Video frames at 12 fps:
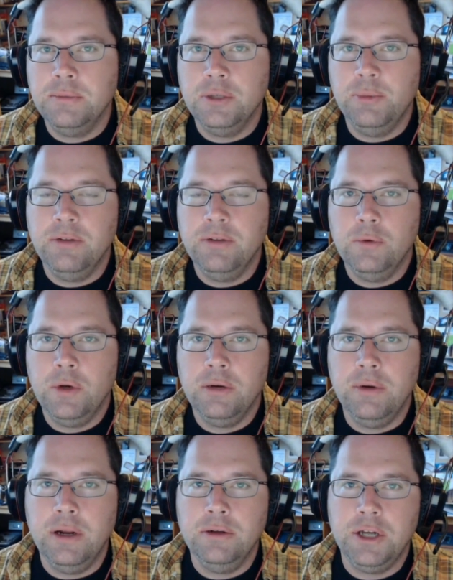There's been a void
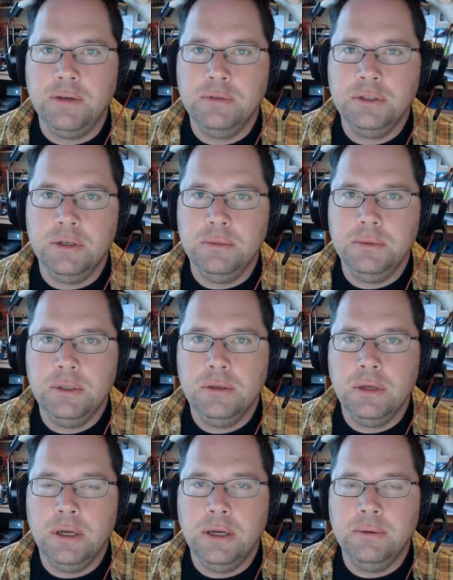around JavaScript
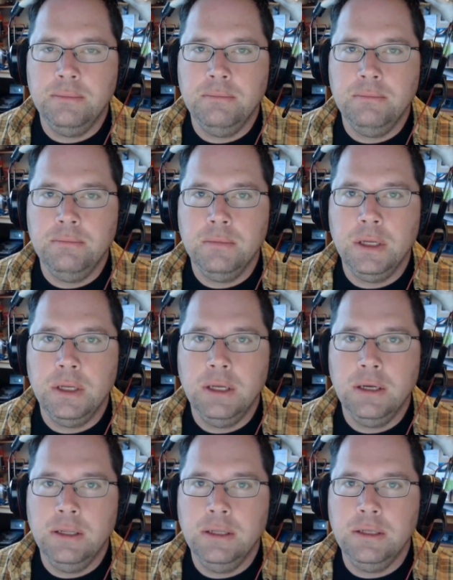um, uh,
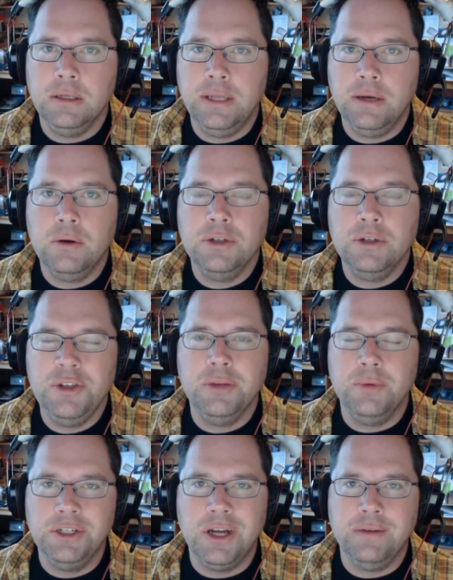uh until now. Of course, you can
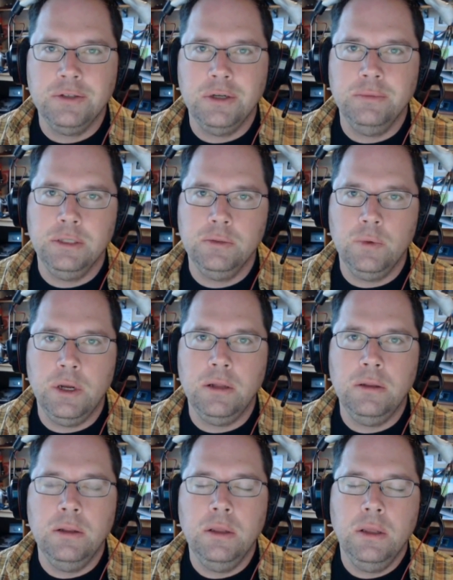run JavaScript as well